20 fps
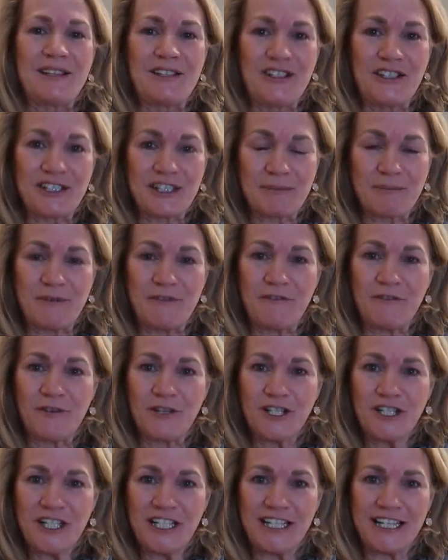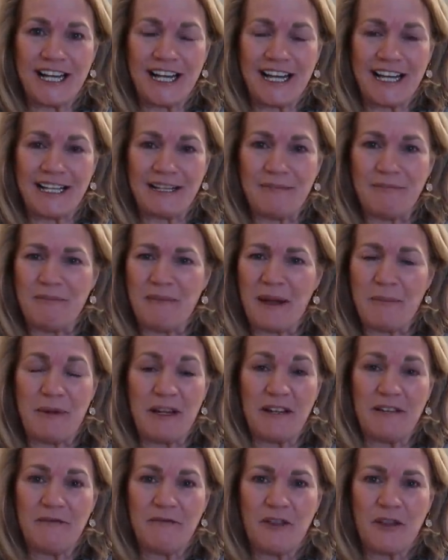Just before she died,
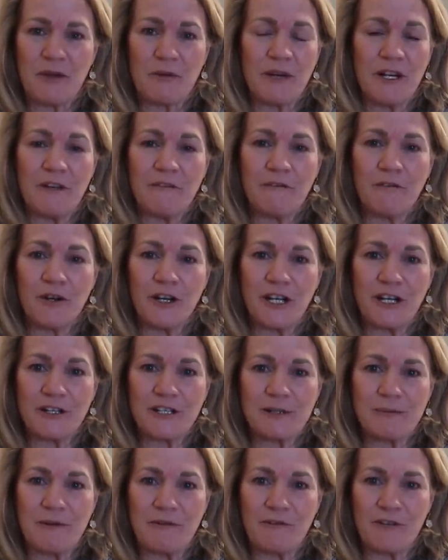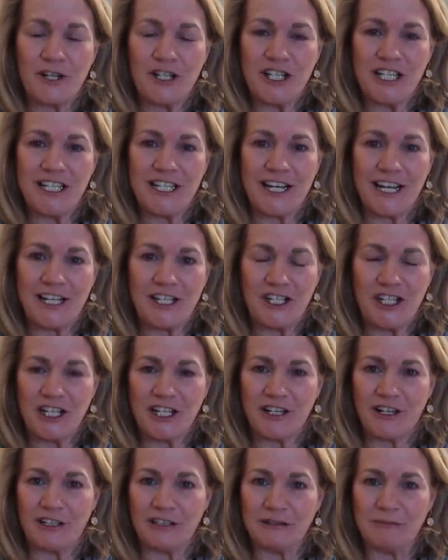maybe three or four years before she died,
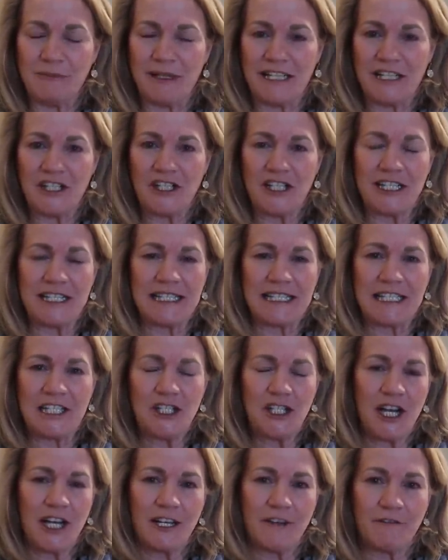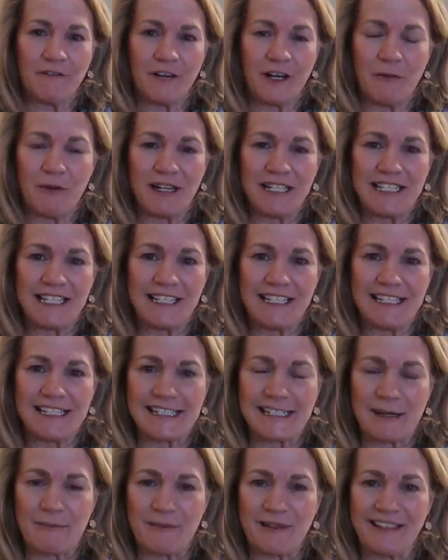she called me and she said, Jennifer, I want to tell you
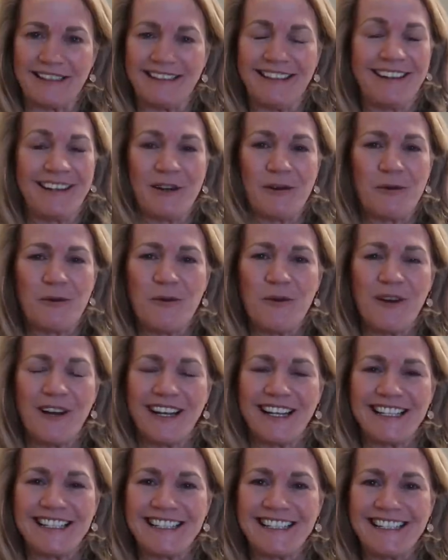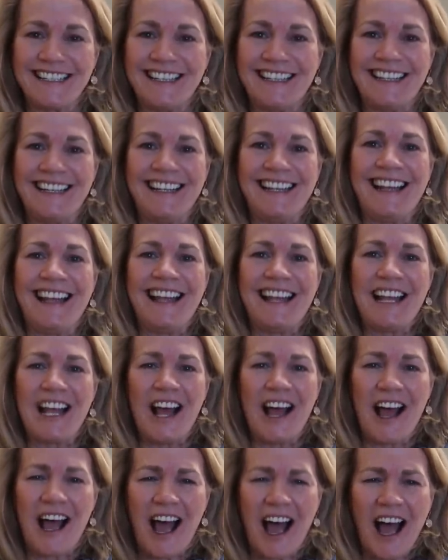something. What?
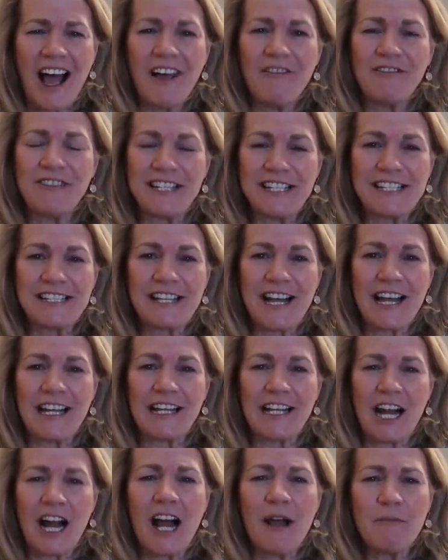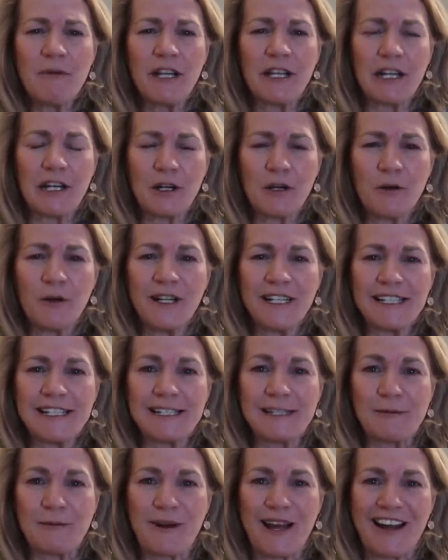I've decided I'm going to quit
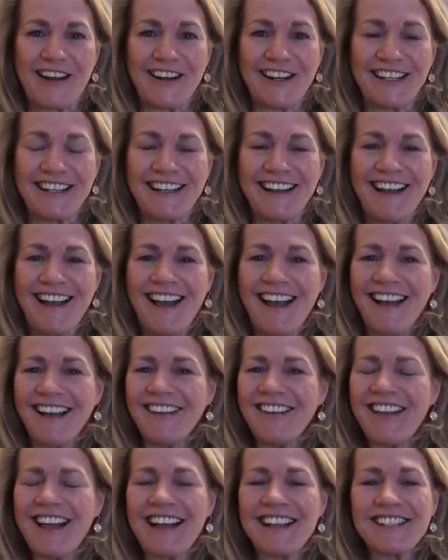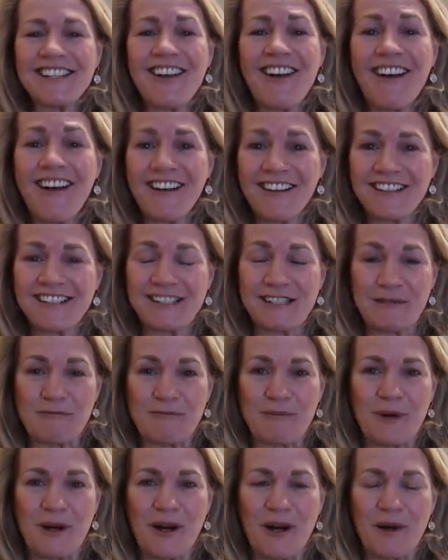swearing. That's
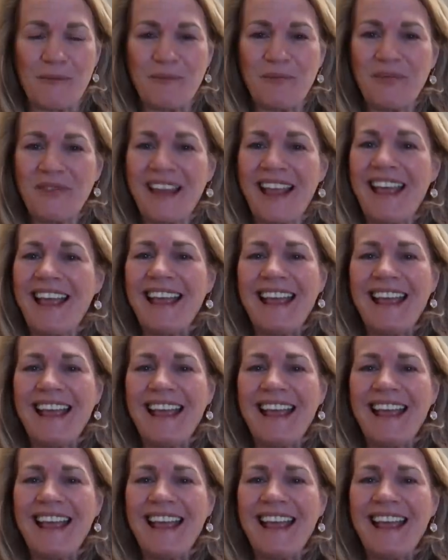awesome, Mom.